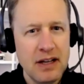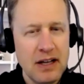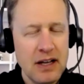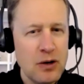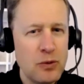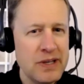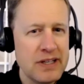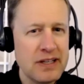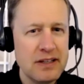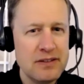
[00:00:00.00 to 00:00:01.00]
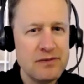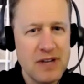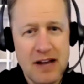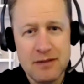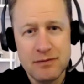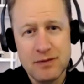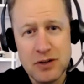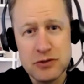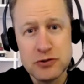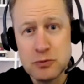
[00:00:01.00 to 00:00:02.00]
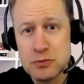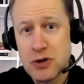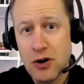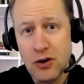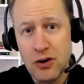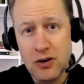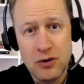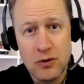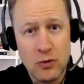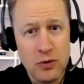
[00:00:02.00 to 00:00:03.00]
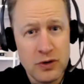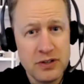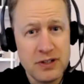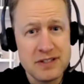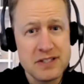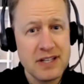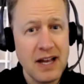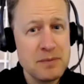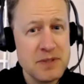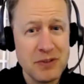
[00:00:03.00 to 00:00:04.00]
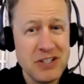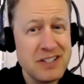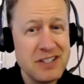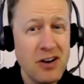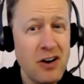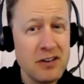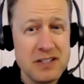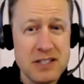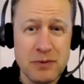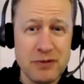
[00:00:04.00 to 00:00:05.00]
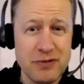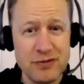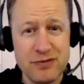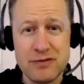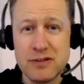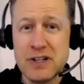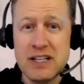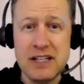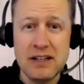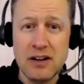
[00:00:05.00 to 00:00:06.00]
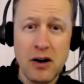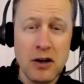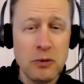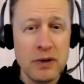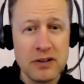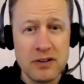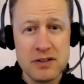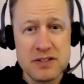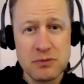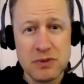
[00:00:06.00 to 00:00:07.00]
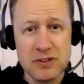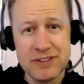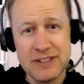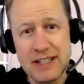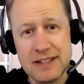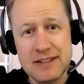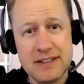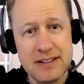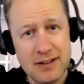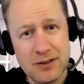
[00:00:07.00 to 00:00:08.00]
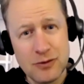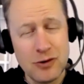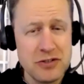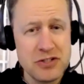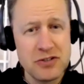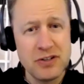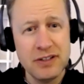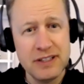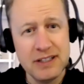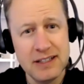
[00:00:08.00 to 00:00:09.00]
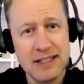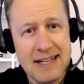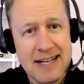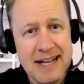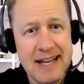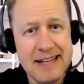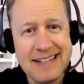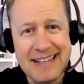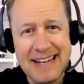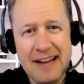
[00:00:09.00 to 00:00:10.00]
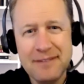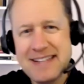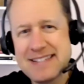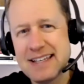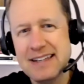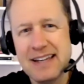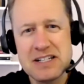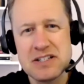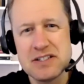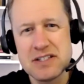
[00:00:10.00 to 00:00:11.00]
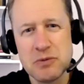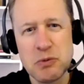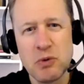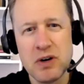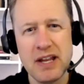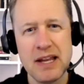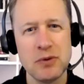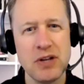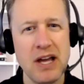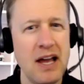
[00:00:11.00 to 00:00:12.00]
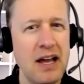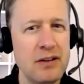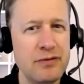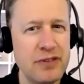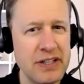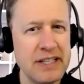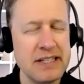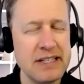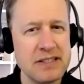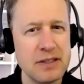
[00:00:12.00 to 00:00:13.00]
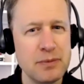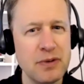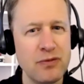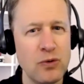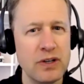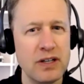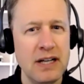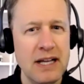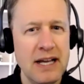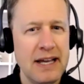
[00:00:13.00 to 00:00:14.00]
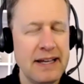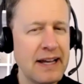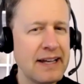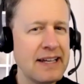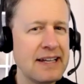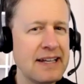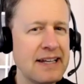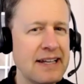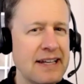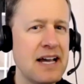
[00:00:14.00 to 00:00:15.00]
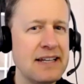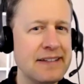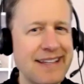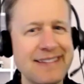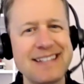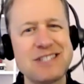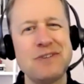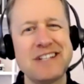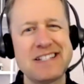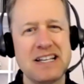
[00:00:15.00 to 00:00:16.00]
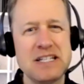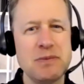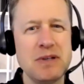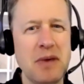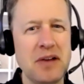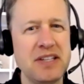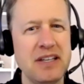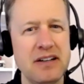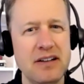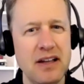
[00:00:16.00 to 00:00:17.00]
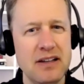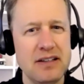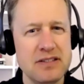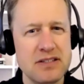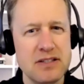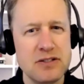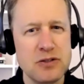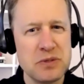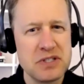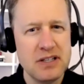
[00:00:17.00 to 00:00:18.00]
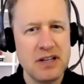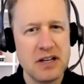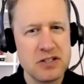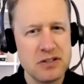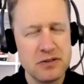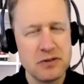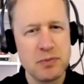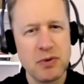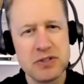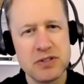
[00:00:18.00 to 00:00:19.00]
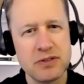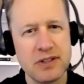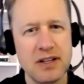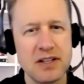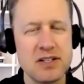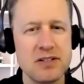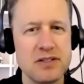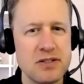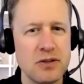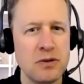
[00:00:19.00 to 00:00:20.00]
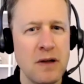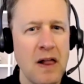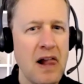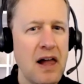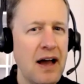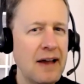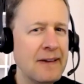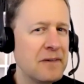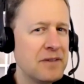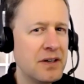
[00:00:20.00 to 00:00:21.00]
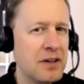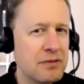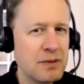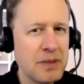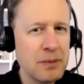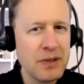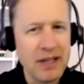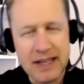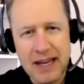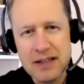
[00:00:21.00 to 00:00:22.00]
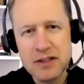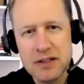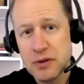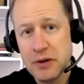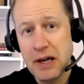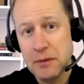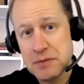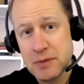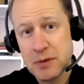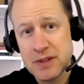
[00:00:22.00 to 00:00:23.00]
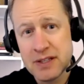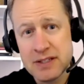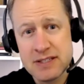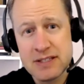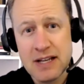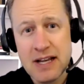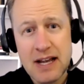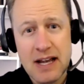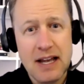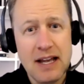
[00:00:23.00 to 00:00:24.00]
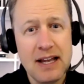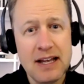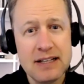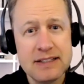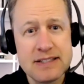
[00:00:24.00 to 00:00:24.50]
we can have a Zoom call or you can Skype someone. You could talk to someone for free all the way across the world in India or Australia. And you can have these connections that we weren't able to have very easily before. And I get excited. That's what excites me about the internet is those connections, those personal connections. So I love hearing from people like, hey, you really helped me with this. And